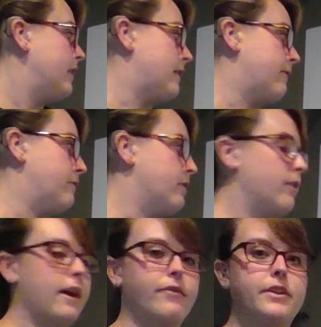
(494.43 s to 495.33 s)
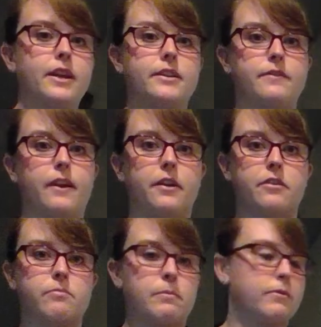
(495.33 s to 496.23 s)
If you don't have the tangent
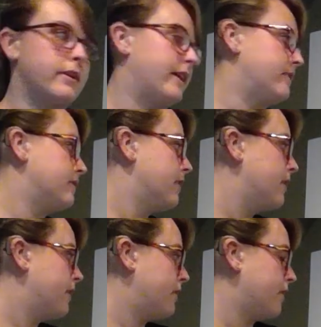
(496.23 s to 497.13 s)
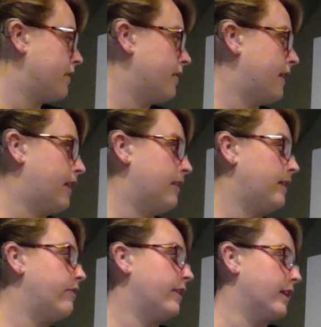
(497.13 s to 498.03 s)
values memorized, then
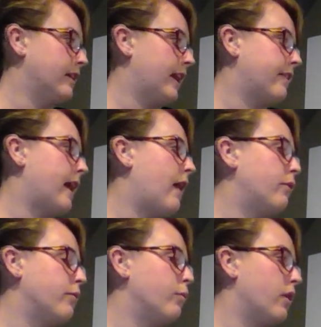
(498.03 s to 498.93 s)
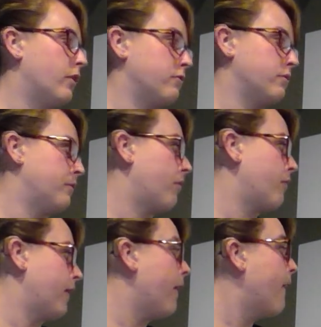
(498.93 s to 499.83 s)
leaving it like that with 1 over root
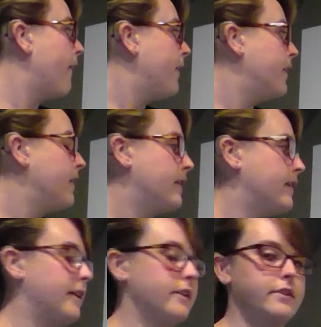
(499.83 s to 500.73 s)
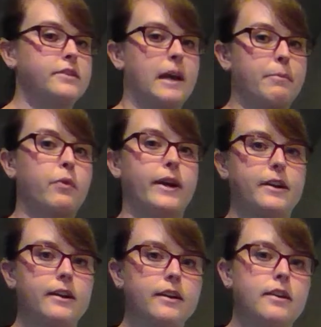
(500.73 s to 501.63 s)
3 is a step
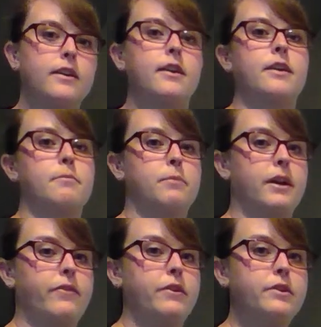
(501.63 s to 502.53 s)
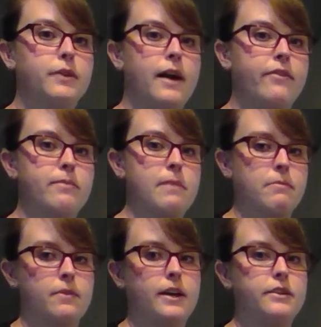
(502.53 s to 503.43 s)
quicker. But if you do have them
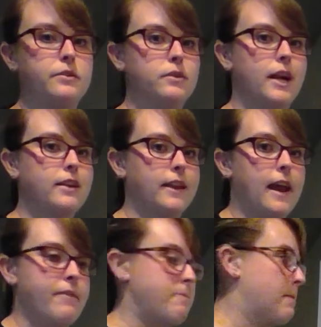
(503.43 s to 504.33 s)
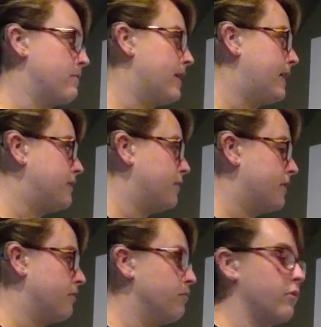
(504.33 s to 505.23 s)
memorized, you likely have it memorized with
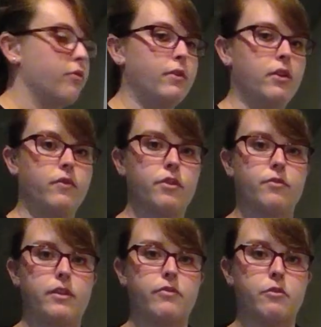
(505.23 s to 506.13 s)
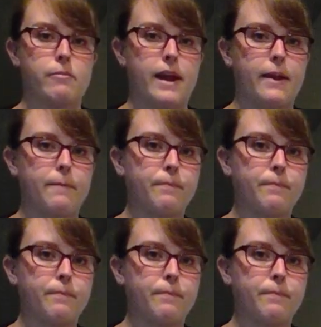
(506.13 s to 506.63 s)
the root 3 over 3 format.